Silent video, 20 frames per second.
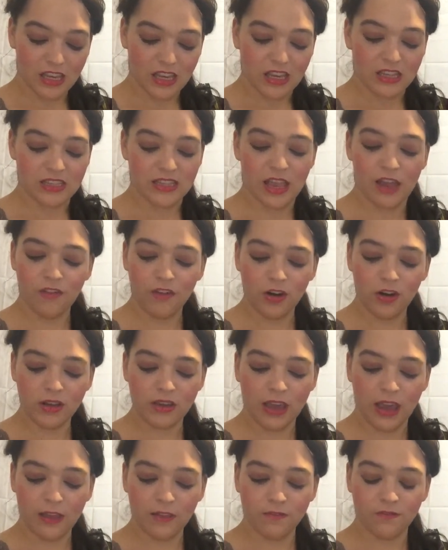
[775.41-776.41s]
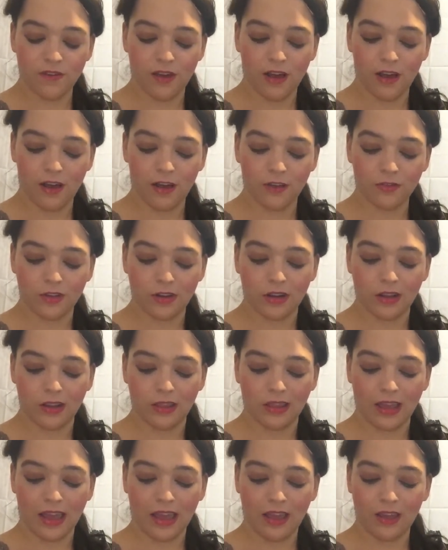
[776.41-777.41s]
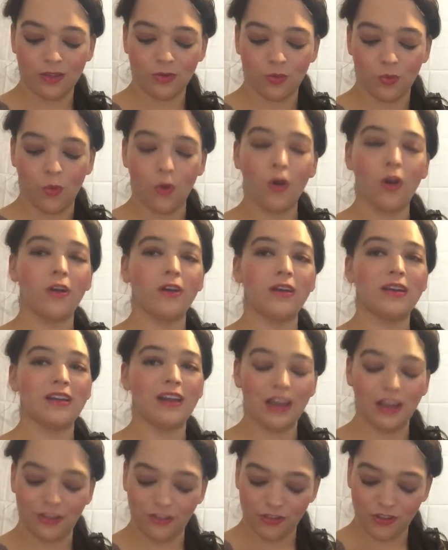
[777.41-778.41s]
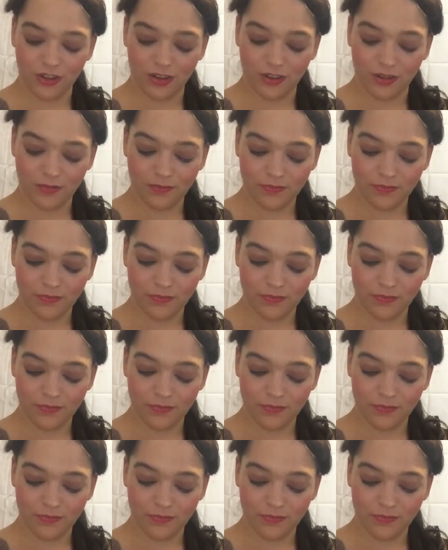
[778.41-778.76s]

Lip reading: never get involved in a land war in Asia.